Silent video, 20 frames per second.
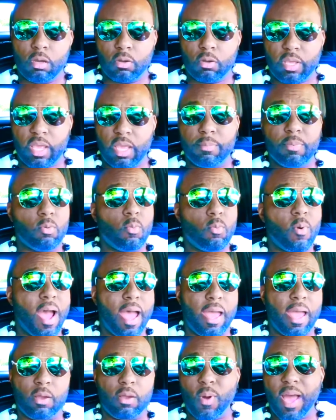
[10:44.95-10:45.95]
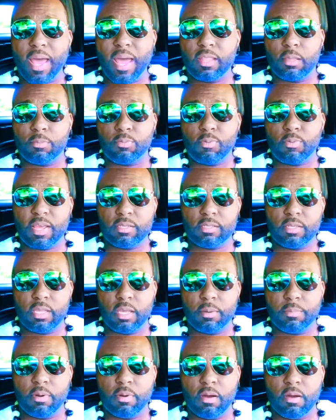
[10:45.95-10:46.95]
Okay, but why? Why did the price
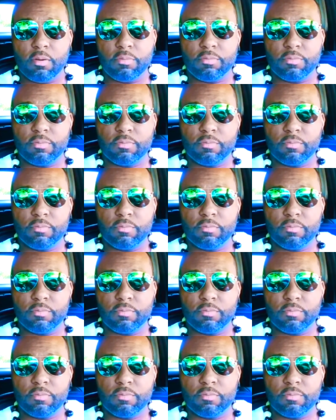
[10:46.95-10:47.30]
stay above?